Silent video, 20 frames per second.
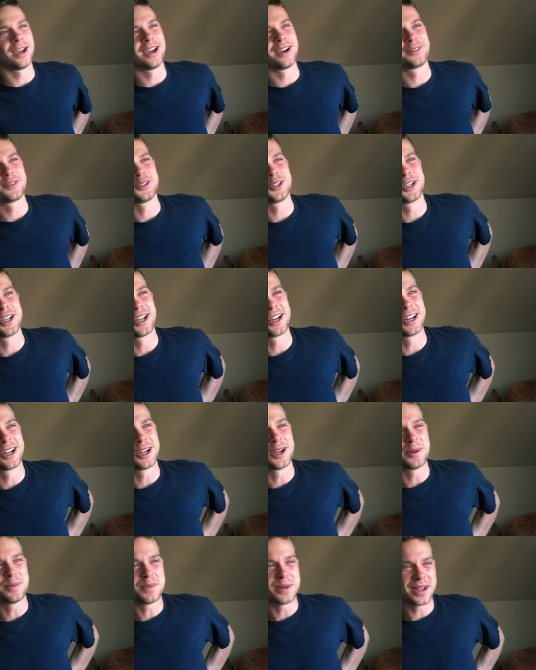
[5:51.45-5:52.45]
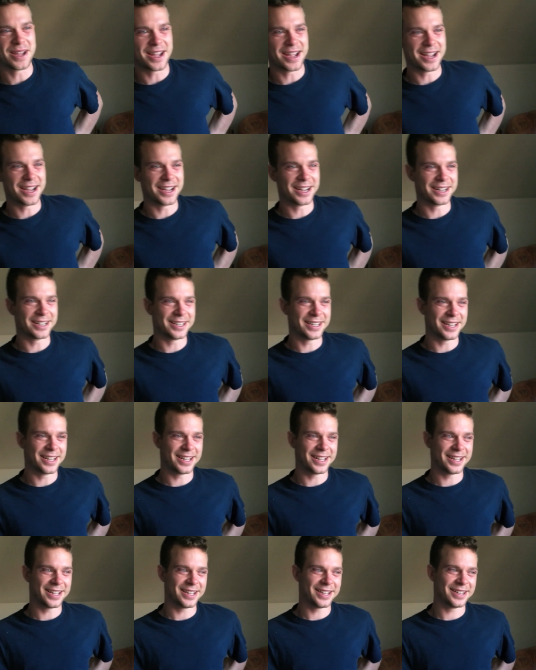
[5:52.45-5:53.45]
After getting up at
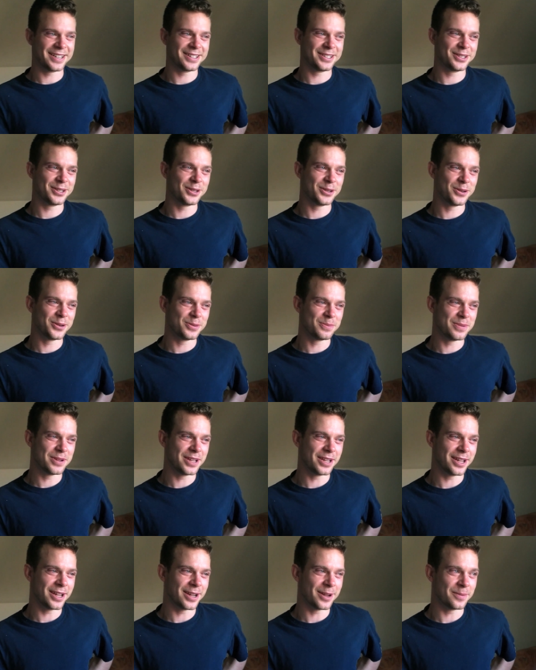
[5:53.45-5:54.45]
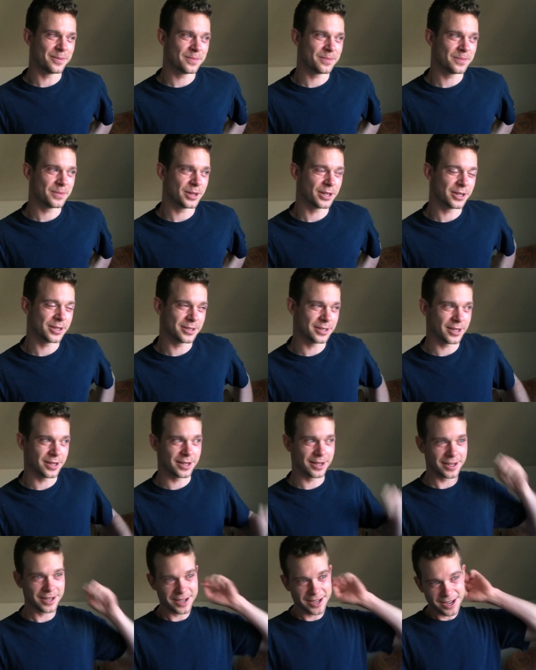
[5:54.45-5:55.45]
2 p.m. because
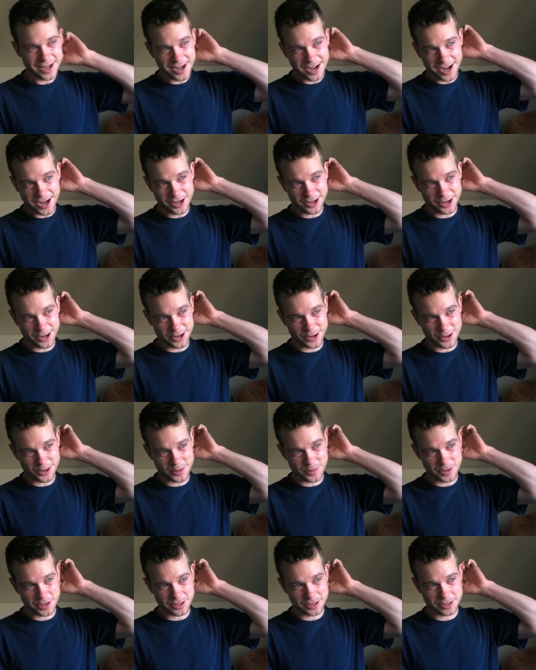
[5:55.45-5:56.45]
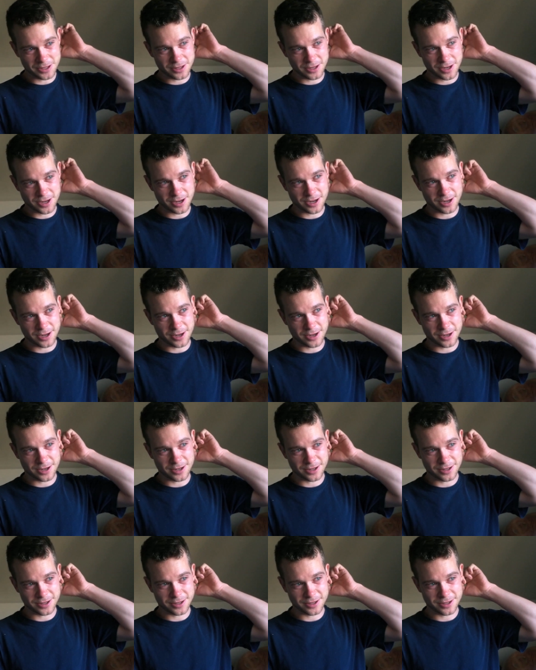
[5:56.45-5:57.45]
I got home at
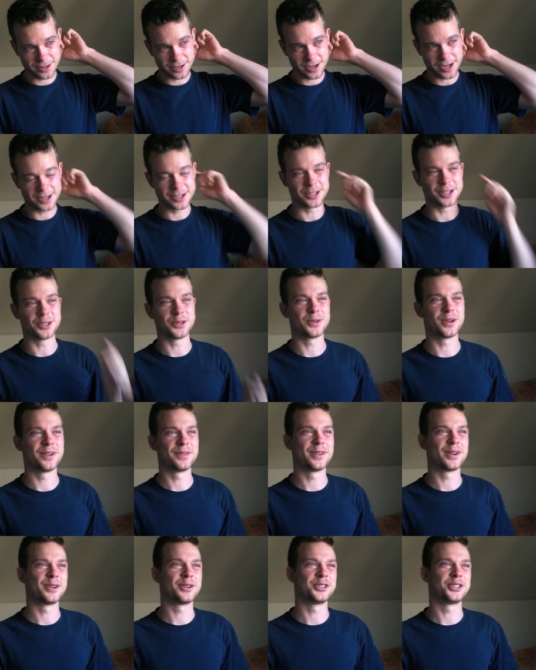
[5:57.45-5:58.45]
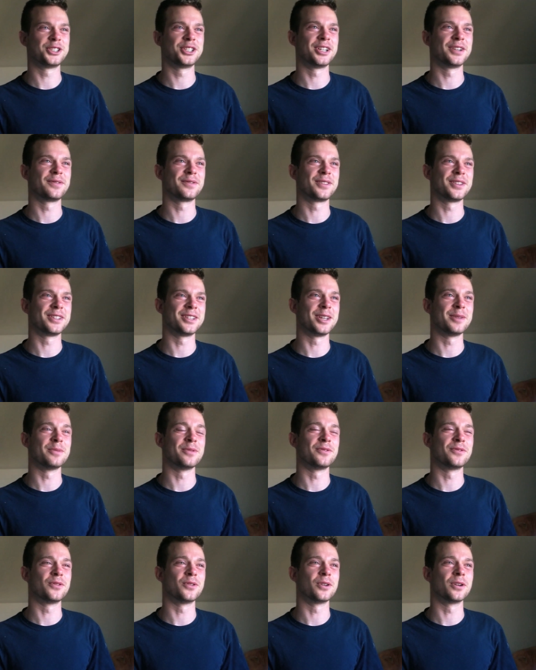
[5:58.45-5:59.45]
I did a 12-hour shift the day
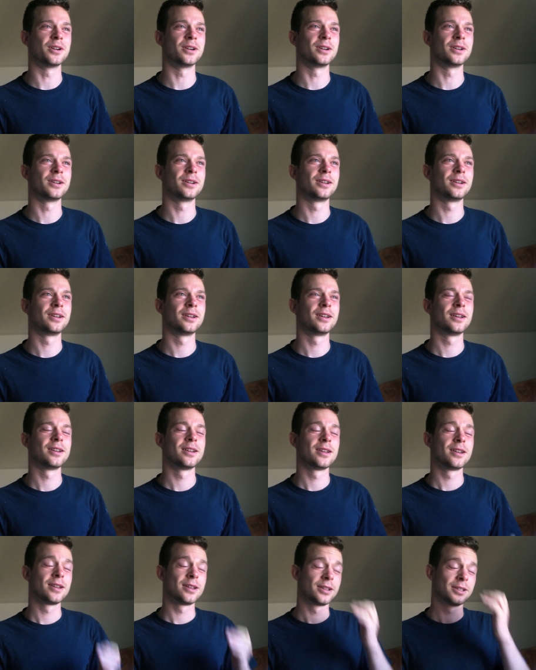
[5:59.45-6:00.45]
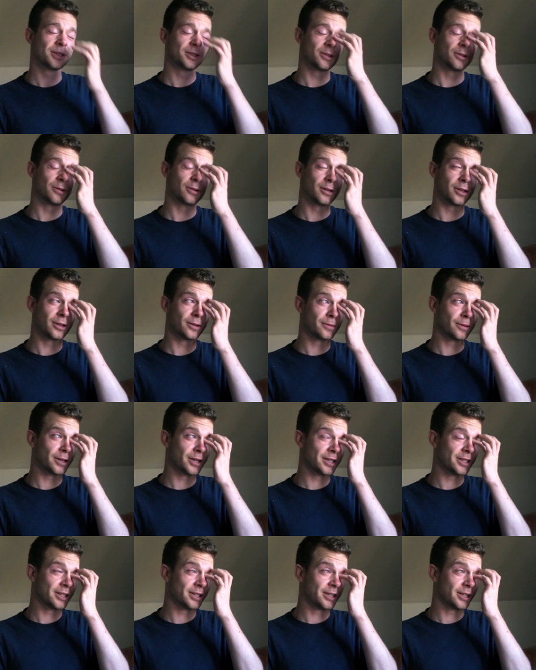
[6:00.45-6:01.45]
before. So a lot of what I
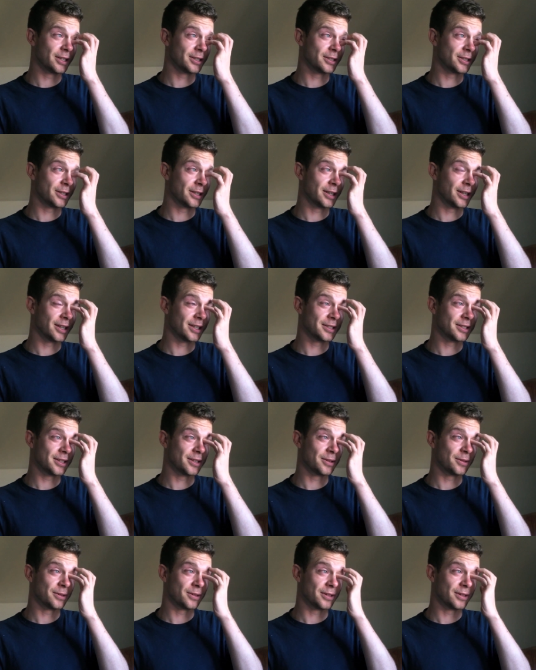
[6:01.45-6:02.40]
did yesterday has to do